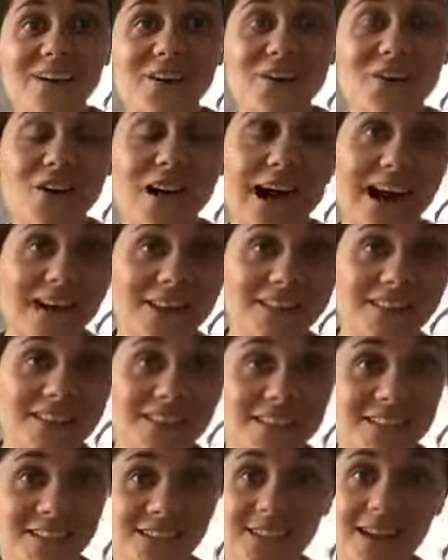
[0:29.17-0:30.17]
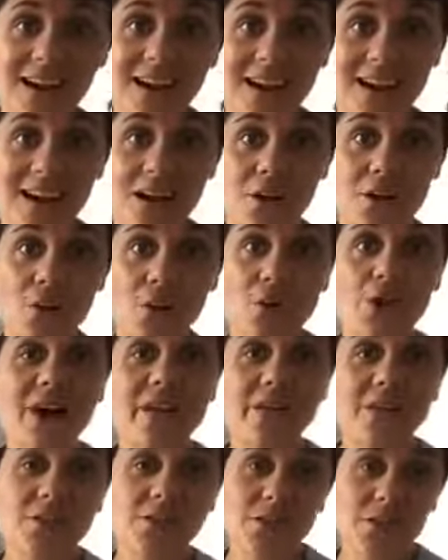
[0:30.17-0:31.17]
or how do you do that, or
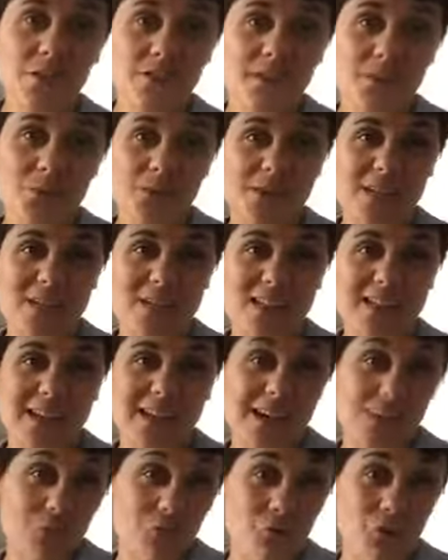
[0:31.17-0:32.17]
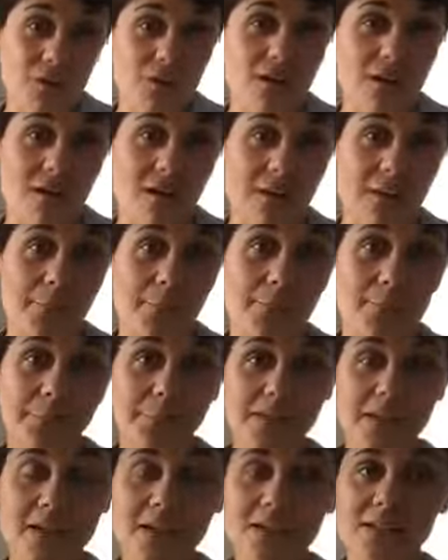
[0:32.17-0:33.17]
they just kind of want to see it in real time.
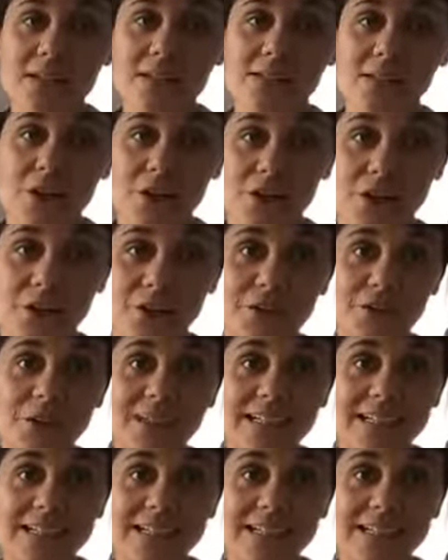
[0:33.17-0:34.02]
So